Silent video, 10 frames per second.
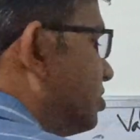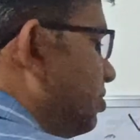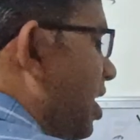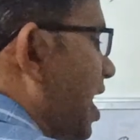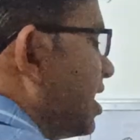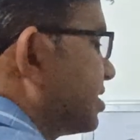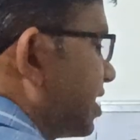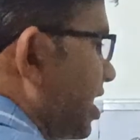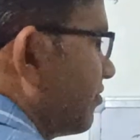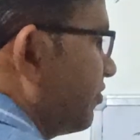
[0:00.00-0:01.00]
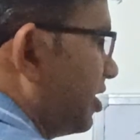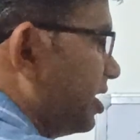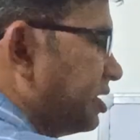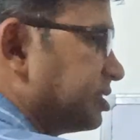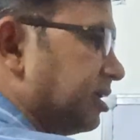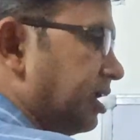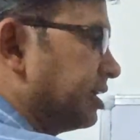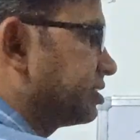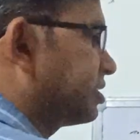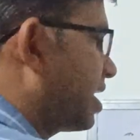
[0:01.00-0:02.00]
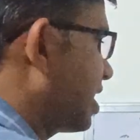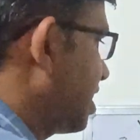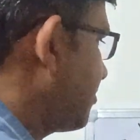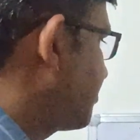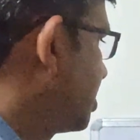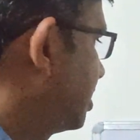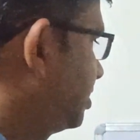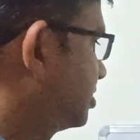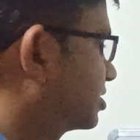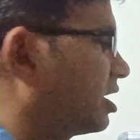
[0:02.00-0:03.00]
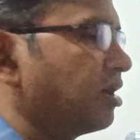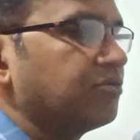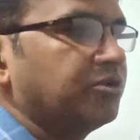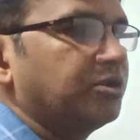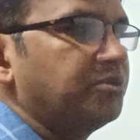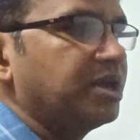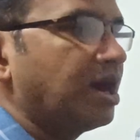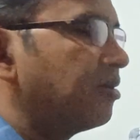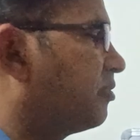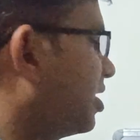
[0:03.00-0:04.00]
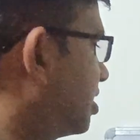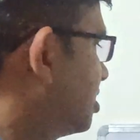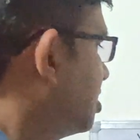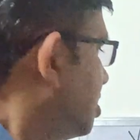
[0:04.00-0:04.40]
So as fl is less than f, this curve will be upper.